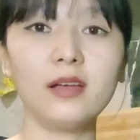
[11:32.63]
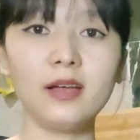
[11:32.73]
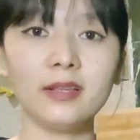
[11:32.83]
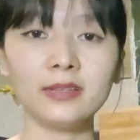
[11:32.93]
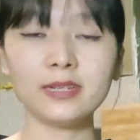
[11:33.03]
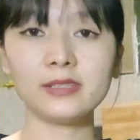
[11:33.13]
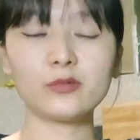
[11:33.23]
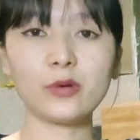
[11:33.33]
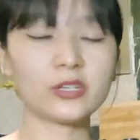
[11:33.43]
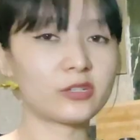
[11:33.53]
let's
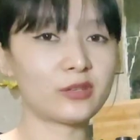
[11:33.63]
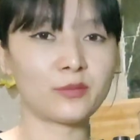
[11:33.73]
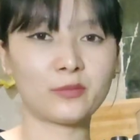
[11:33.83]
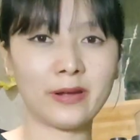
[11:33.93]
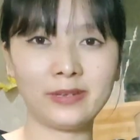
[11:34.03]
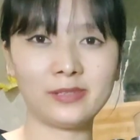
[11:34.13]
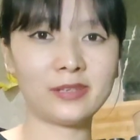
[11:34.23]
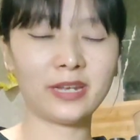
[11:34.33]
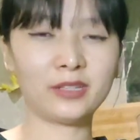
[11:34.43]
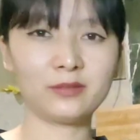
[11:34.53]
wash some rice and
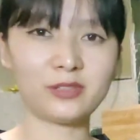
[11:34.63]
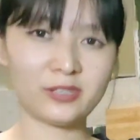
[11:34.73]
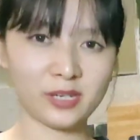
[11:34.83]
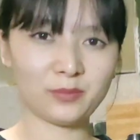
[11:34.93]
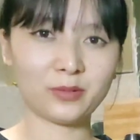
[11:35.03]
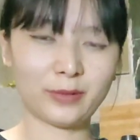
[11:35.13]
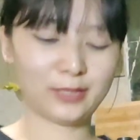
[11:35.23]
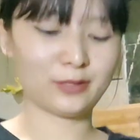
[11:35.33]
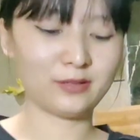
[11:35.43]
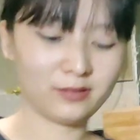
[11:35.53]
steam the rice.
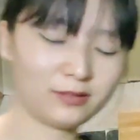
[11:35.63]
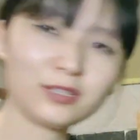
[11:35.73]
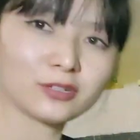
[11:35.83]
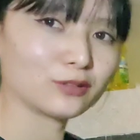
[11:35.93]
Let's go.